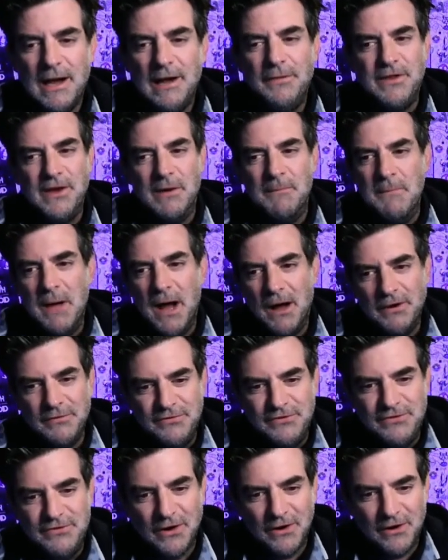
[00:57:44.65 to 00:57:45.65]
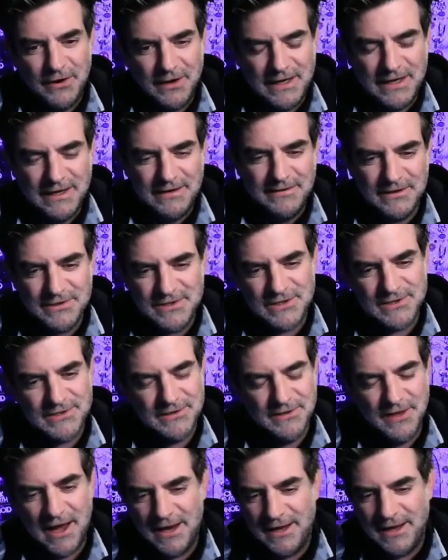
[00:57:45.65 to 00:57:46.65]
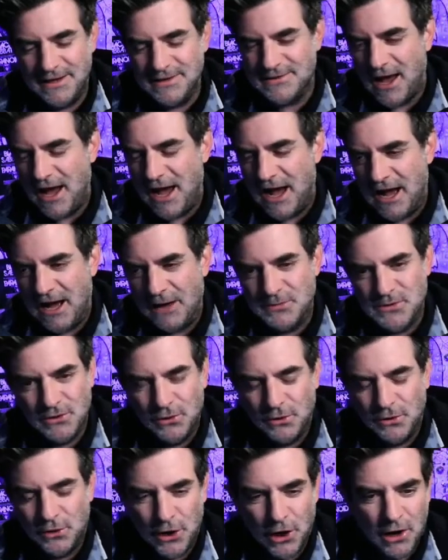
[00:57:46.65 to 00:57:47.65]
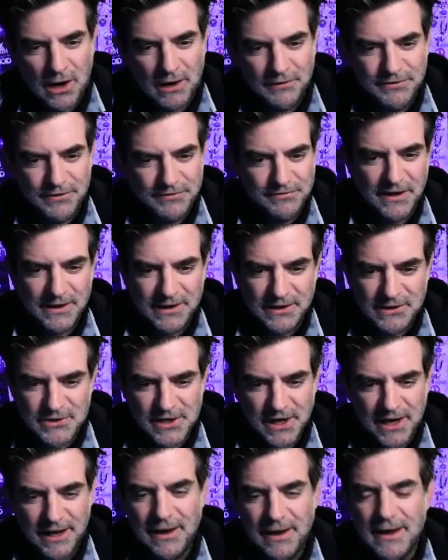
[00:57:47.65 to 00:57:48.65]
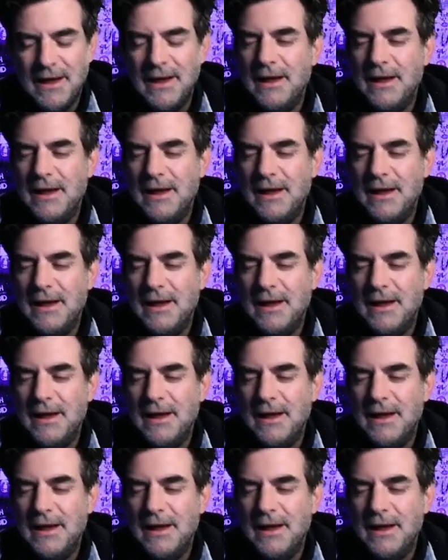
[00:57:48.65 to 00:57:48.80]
The amount of dirt he dishes in that is absolutely off the fucking chain.